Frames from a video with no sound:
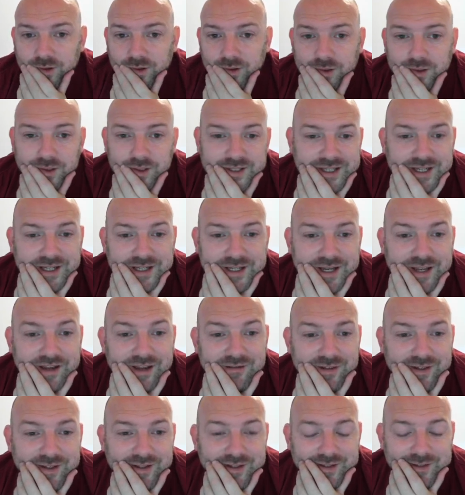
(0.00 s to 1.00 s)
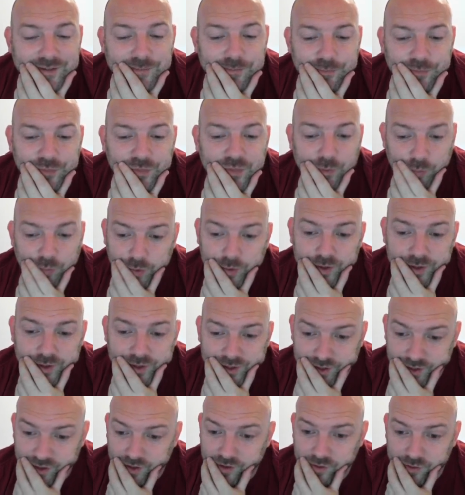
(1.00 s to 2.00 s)
secondaries, I'm probably going
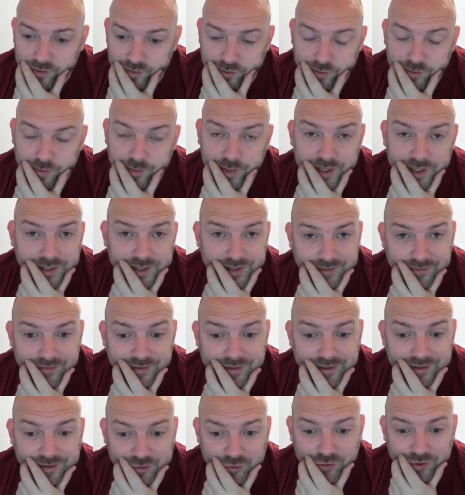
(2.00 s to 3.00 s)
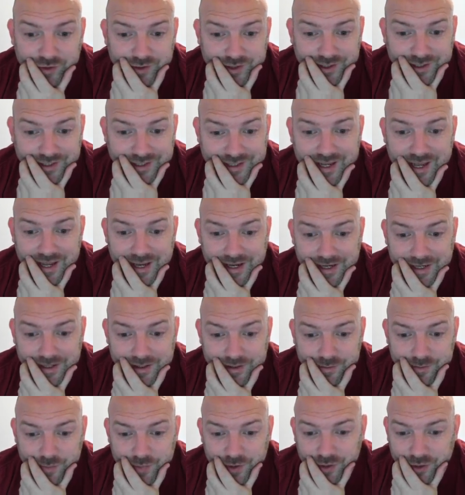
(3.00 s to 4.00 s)
to go pick Defend the Shrine
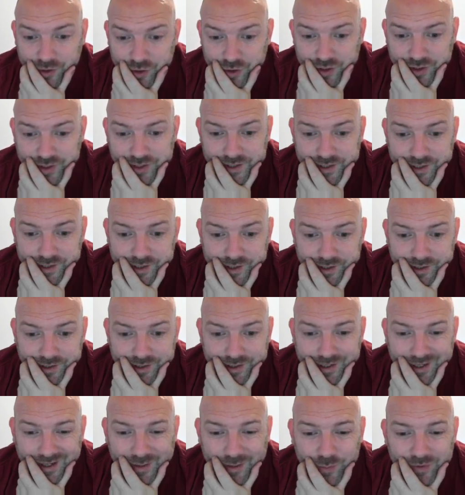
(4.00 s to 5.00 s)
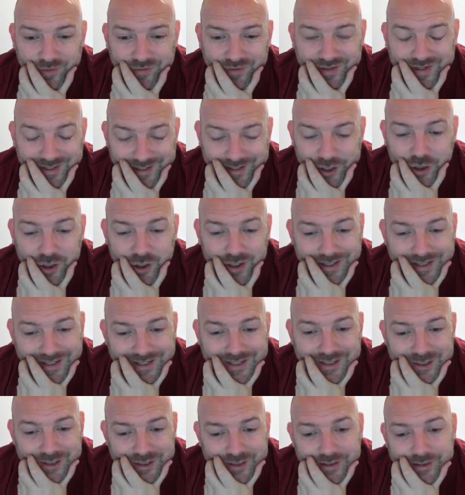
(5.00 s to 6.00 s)
again because I'm within 9
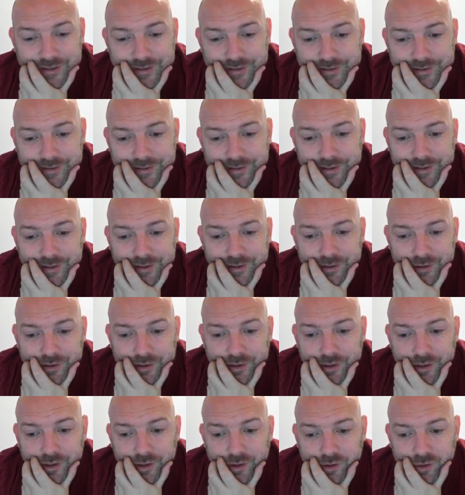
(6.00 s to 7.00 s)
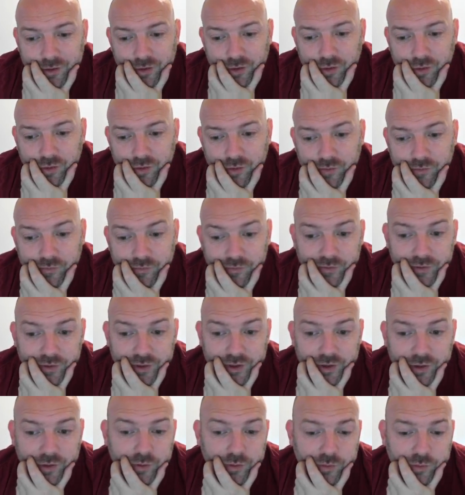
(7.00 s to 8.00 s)
inches of,
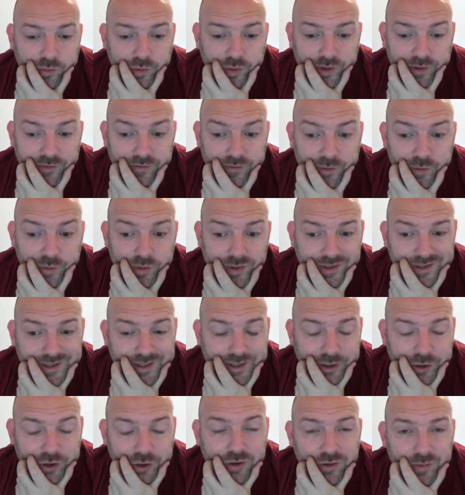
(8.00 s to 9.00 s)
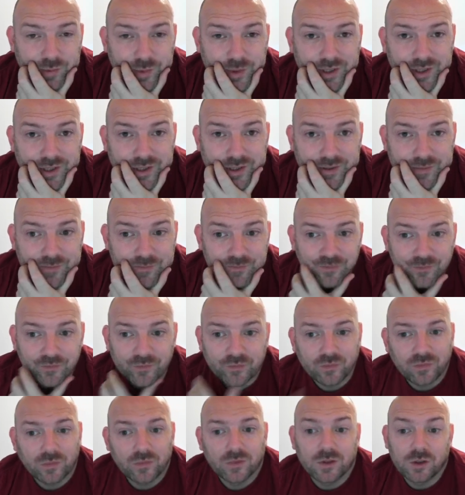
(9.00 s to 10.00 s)
one of the ones that could be
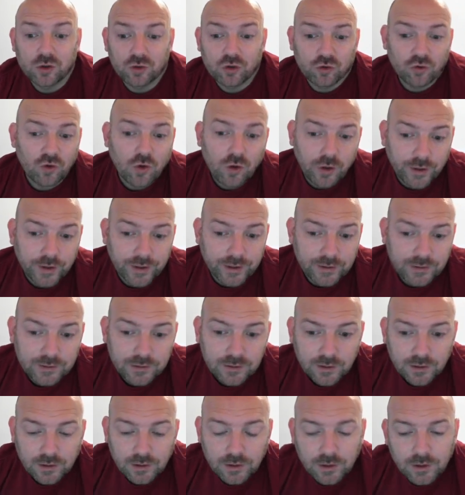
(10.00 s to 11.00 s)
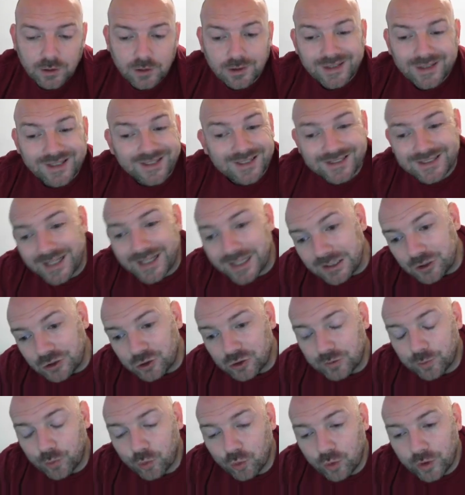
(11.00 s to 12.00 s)
the Shrine. It's
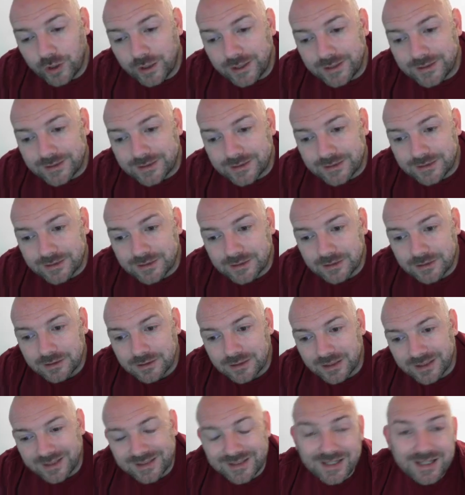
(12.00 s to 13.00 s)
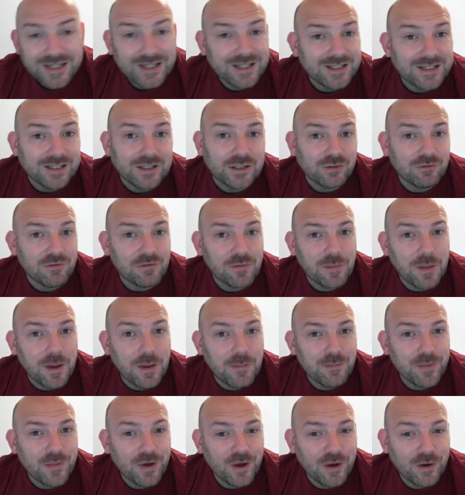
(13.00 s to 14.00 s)
extra points. It's easy to
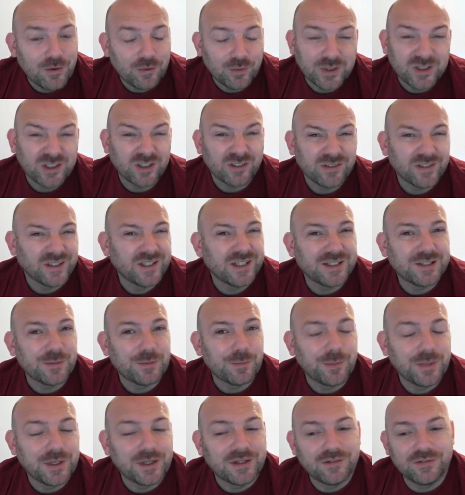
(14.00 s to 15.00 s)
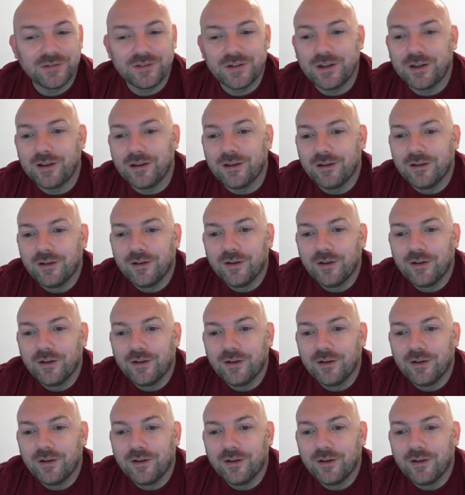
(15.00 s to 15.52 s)
remember, which I think is a big thing